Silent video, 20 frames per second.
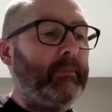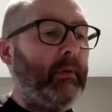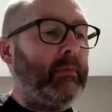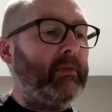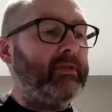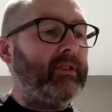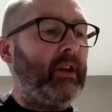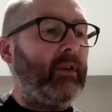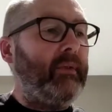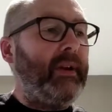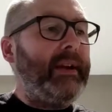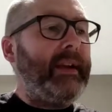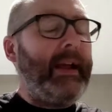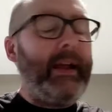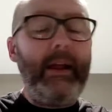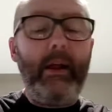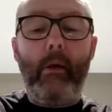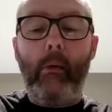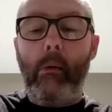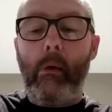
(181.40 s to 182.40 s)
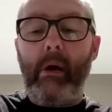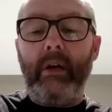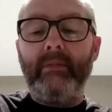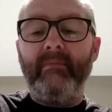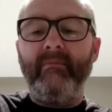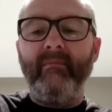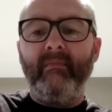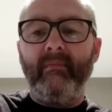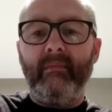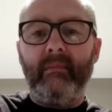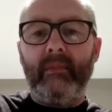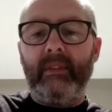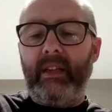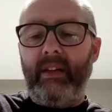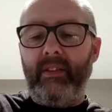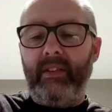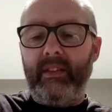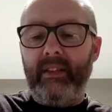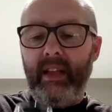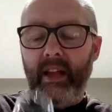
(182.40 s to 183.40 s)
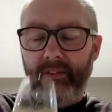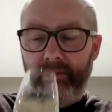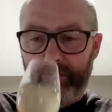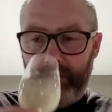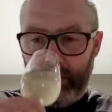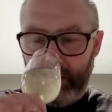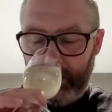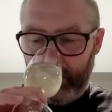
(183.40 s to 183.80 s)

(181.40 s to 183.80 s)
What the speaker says: pivot already. Let's have a sniff.